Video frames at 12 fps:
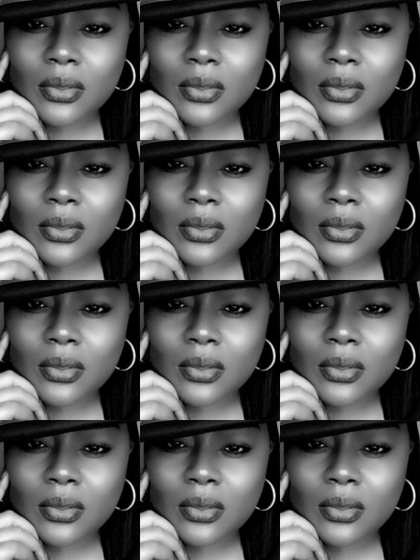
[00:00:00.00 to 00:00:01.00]

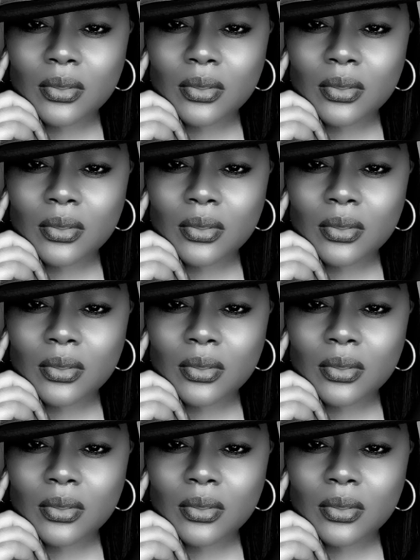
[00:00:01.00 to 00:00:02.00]

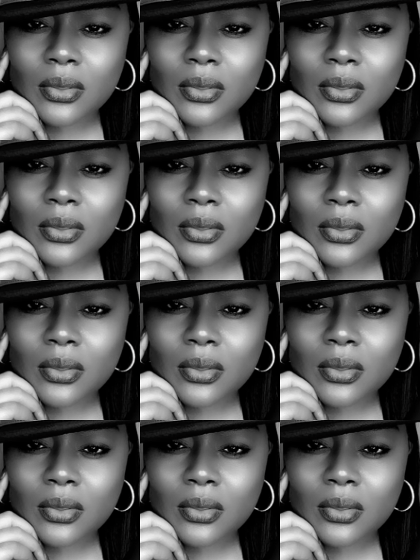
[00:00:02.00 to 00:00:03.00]

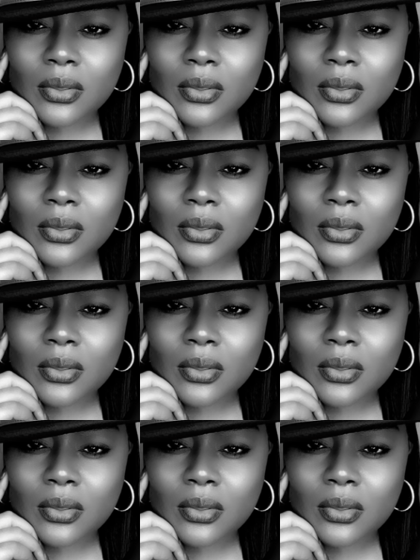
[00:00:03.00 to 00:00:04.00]

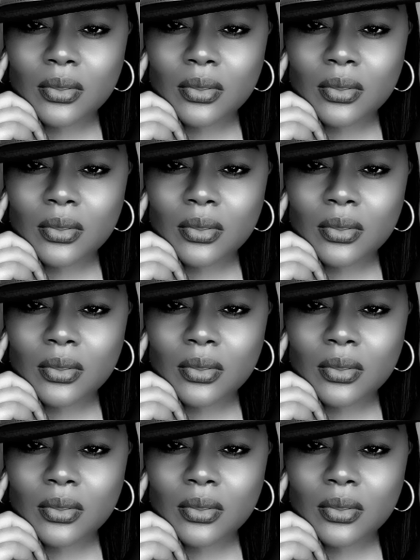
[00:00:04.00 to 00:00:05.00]

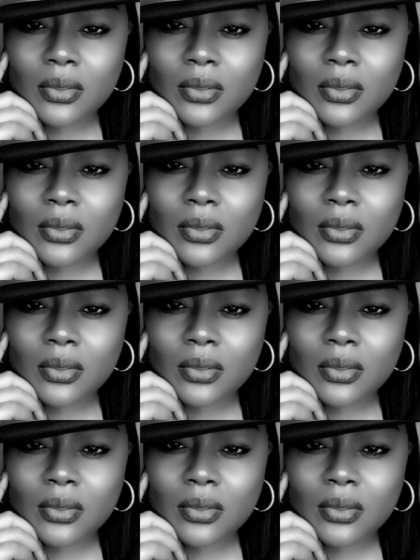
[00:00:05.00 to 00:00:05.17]
The face doesn't move, so there is nothing to read.